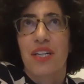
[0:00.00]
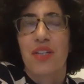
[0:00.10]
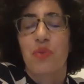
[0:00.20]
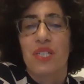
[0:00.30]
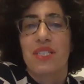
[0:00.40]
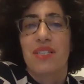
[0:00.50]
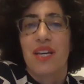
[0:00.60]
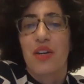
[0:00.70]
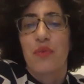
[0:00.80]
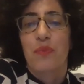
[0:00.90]
it was
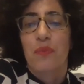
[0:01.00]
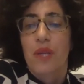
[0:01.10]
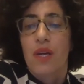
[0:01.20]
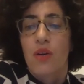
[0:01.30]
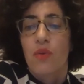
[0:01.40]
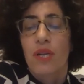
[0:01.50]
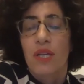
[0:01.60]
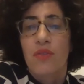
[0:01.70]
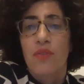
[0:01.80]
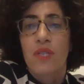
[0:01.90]
um, really
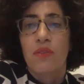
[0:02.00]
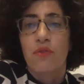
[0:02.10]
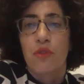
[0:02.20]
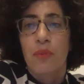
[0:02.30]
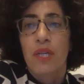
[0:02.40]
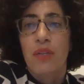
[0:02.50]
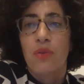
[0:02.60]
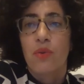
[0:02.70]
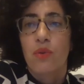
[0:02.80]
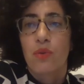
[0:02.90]
interesting for me
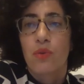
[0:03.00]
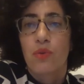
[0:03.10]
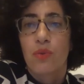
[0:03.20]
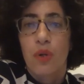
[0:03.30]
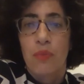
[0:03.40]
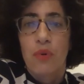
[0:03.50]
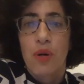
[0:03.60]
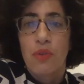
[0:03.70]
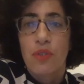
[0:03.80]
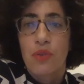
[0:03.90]
to to
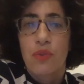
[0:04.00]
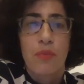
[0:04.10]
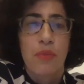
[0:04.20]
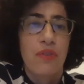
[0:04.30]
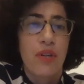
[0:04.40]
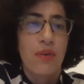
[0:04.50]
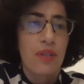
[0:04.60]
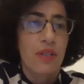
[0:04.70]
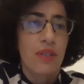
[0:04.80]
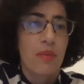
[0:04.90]
approach to the material
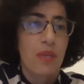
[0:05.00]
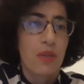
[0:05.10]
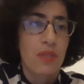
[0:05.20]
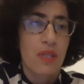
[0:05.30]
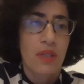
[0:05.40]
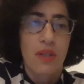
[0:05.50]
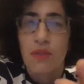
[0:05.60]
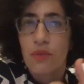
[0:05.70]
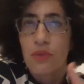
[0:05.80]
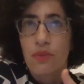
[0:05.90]
that i'm using not
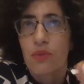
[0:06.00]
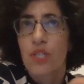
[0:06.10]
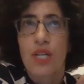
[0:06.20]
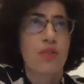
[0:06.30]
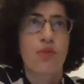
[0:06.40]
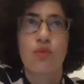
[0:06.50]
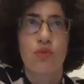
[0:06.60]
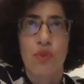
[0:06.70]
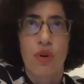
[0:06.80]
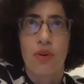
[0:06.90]
to to just to
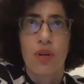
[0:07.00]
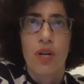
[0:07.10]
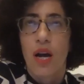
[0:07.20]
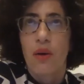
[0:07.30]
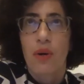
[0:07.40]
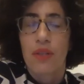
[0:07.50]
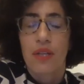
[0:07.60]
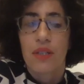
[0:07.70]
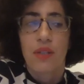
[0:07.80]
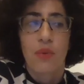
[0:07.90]
draw how
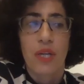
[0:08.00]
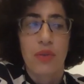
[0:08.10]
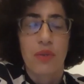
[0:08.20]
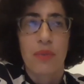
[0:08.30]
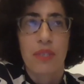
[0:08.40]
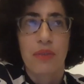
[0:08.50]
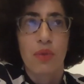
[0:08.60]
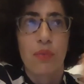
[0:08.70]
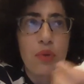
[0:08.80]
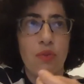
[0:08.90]
the, the way you but to
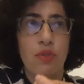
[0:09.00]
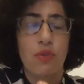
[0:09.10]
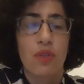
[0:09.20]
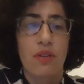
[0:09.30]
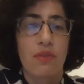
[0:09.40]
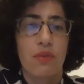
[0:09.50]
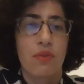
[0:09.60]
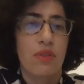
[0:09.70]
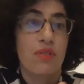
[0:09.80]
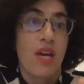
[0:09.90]
approach to the to
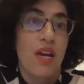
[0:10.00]
this